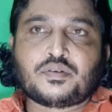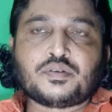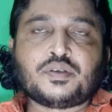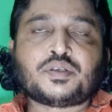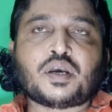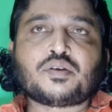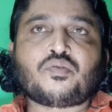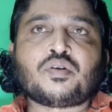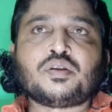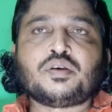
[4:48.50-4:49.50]
recite
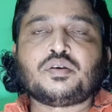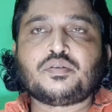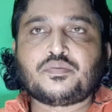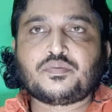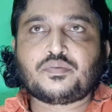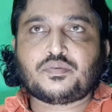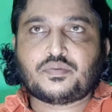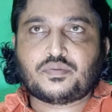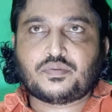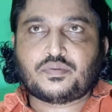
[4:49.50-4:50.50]
only
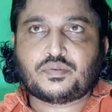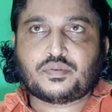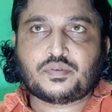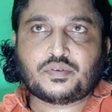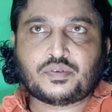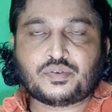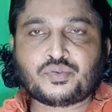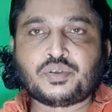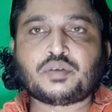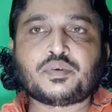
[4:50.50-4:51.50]

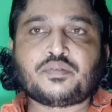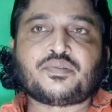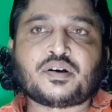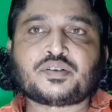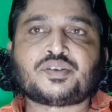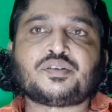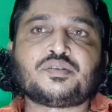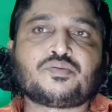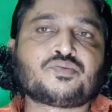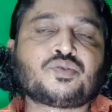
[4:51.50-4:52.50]
suitable verse
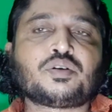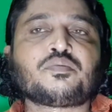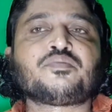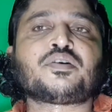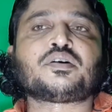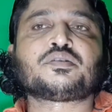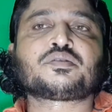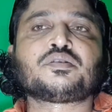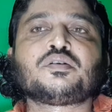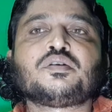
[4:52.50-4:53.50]
suitable
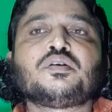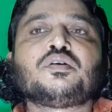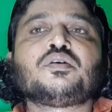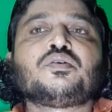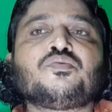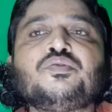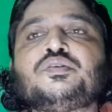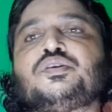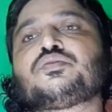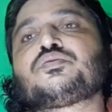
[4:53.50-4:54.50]
verse
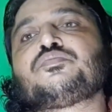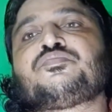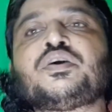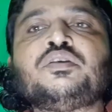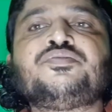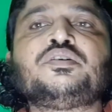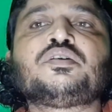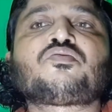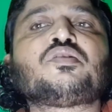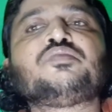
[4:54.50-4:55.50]
which is
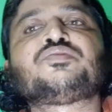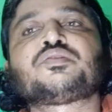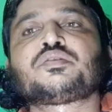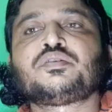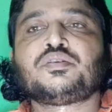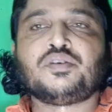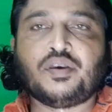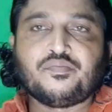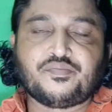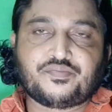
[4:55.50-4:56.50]
benefited only for
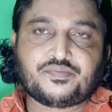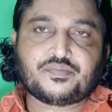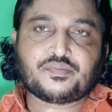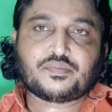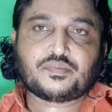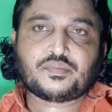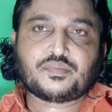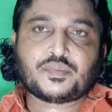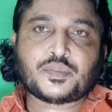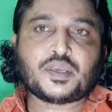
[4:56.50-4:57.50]
him.
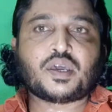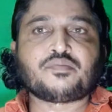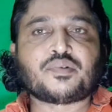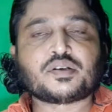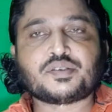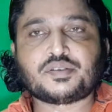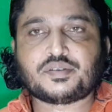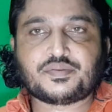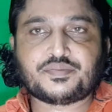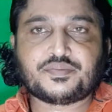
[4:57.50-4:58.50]
He can verse it.
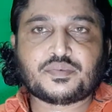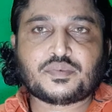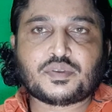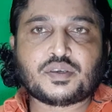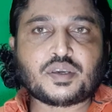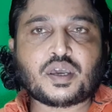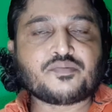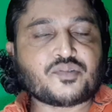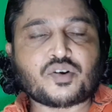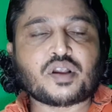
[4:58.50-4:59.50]
He can
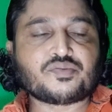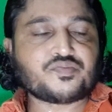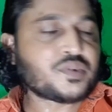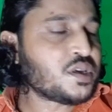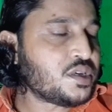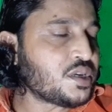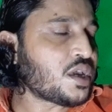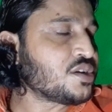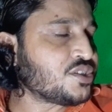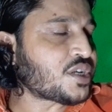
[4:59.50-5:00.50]
run. He
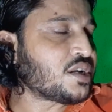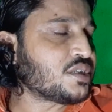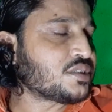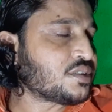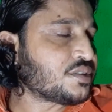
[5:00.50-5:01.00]
can recite it.